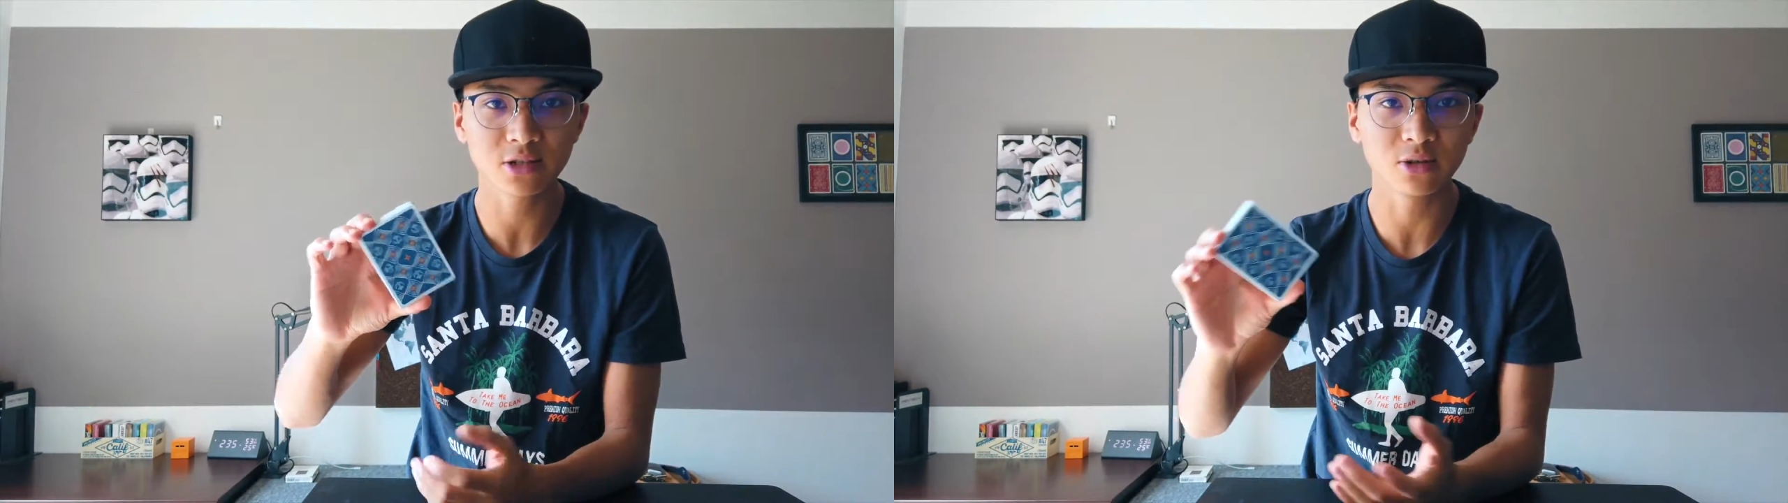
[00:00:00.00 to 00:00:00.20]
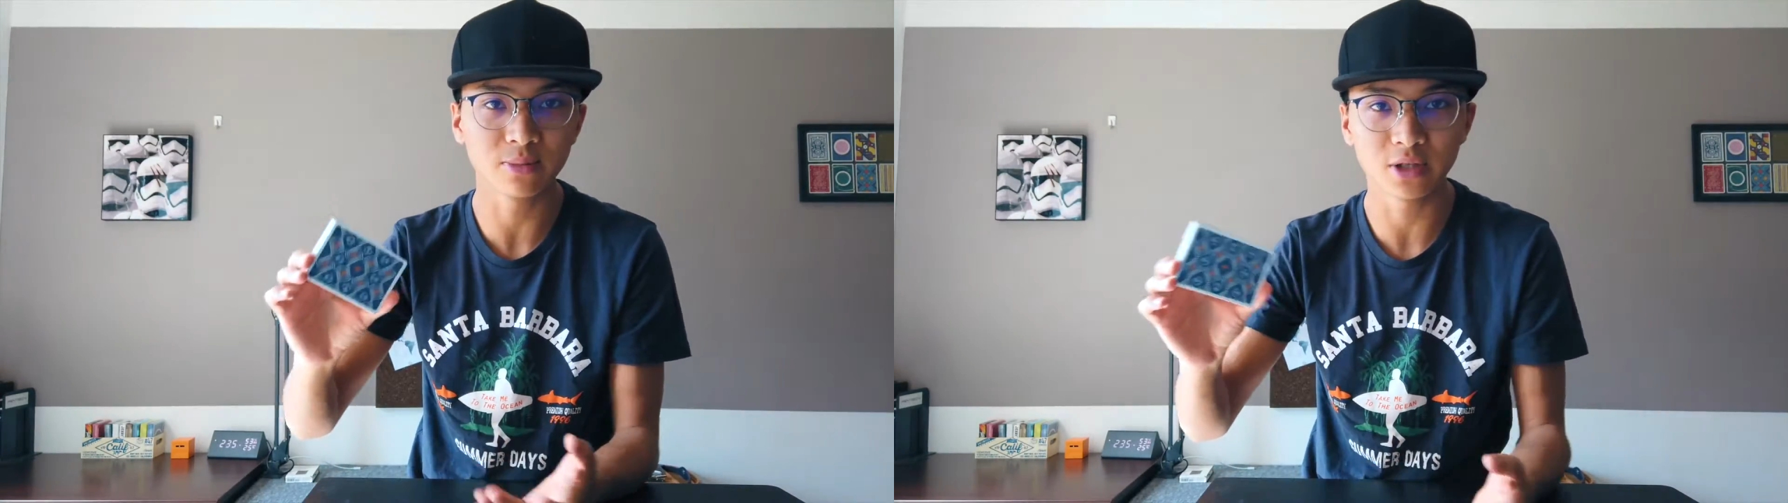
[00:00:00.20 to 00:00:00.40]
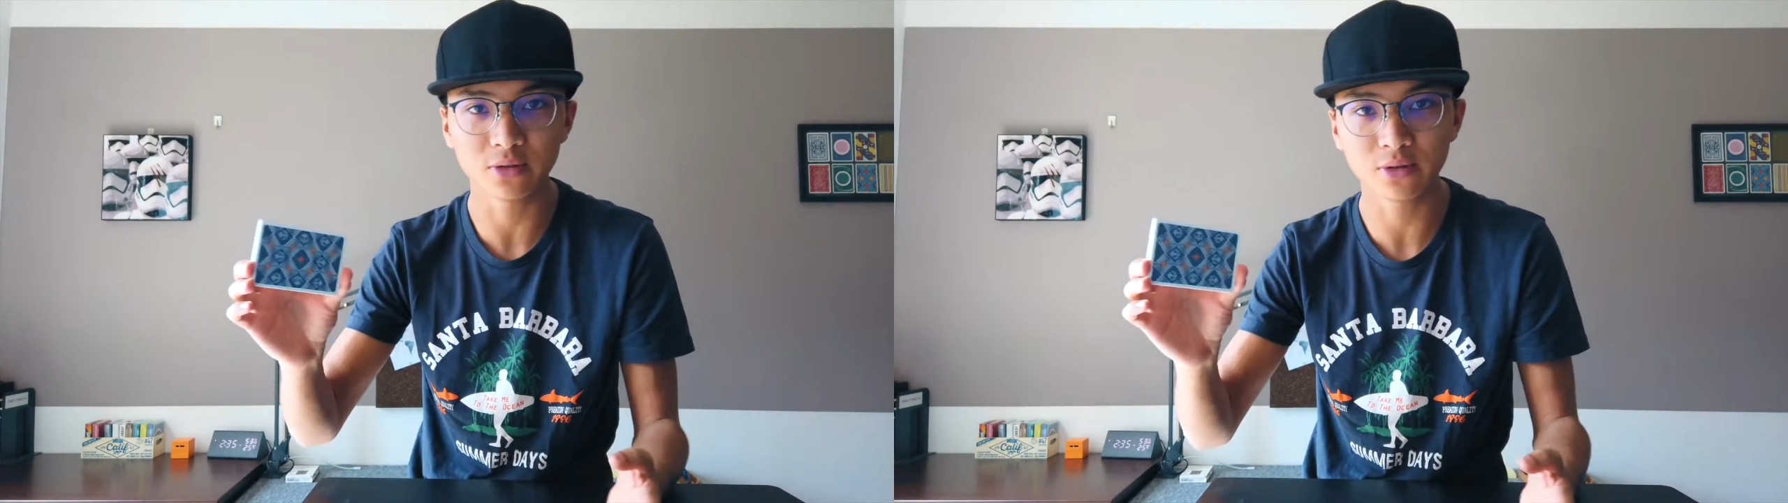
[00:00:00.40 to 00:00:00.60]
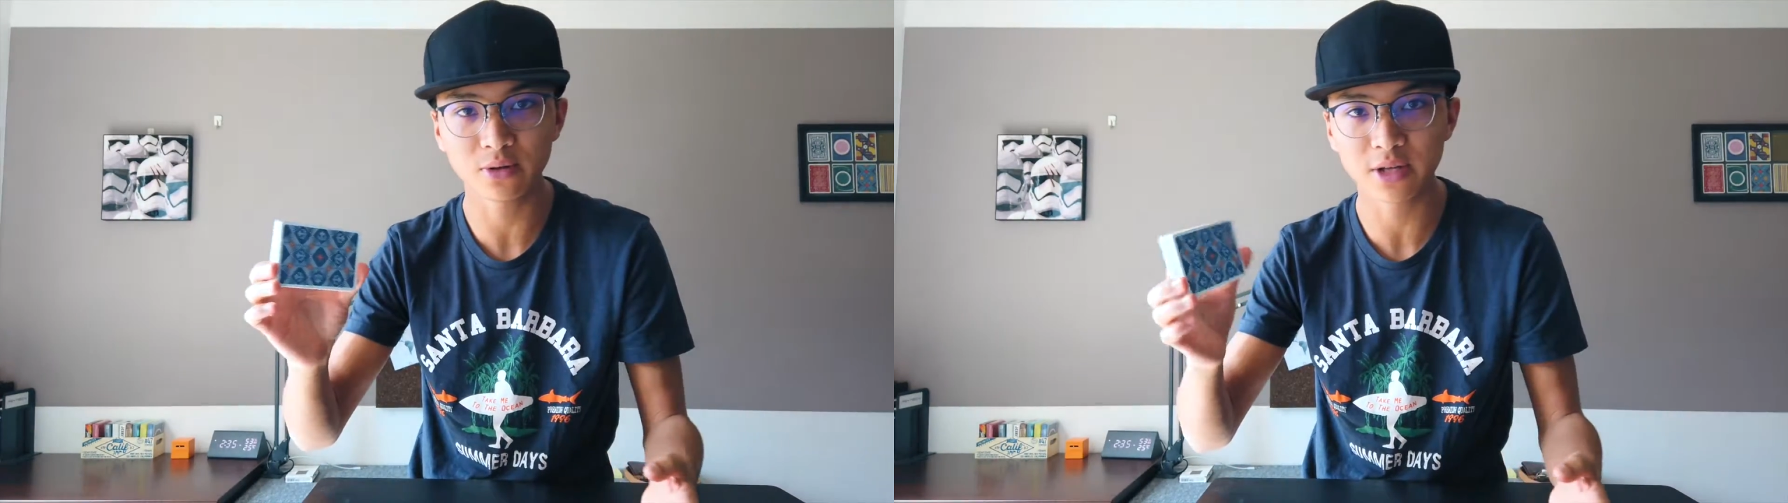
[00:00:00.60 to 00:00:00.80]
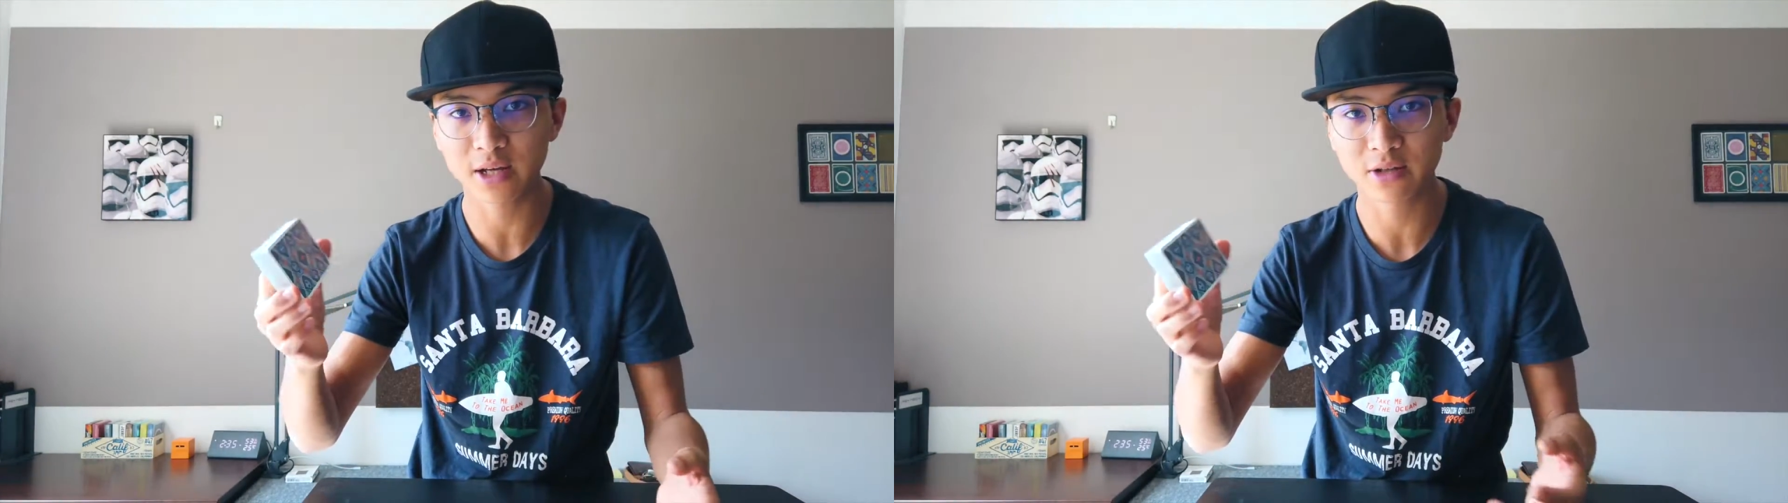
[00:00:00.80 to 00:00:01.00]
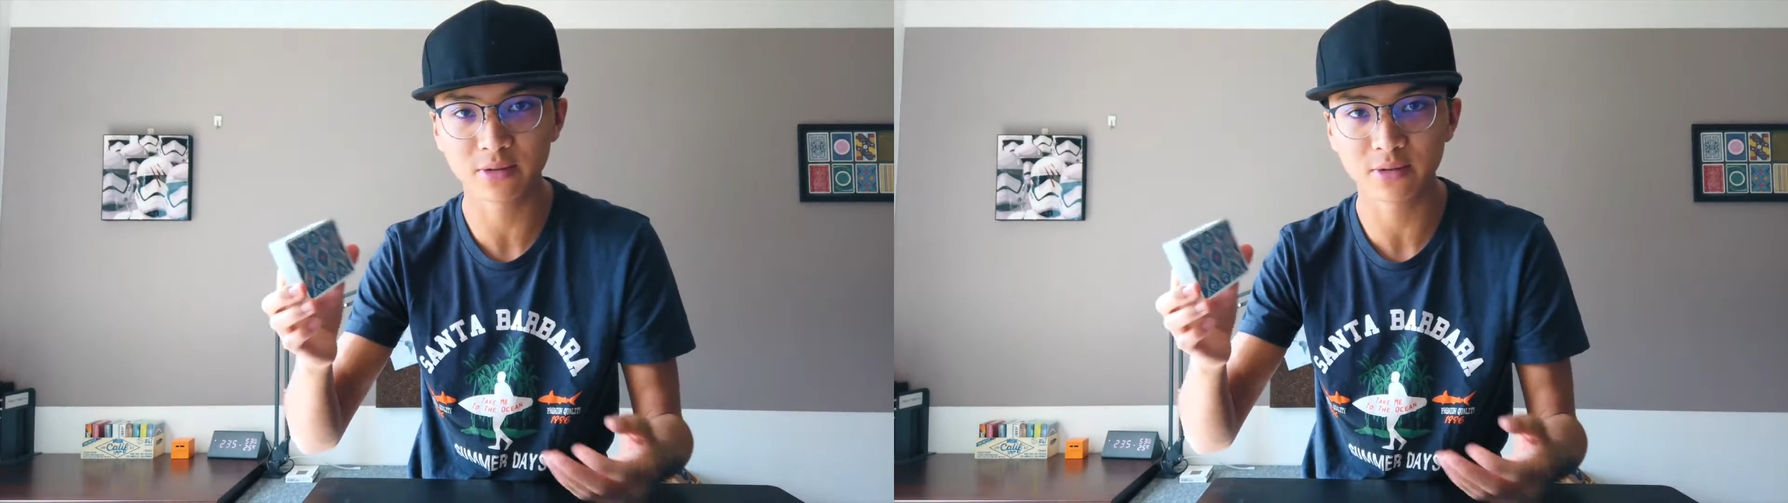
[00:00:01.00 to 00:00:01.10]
it could be an Uno deck,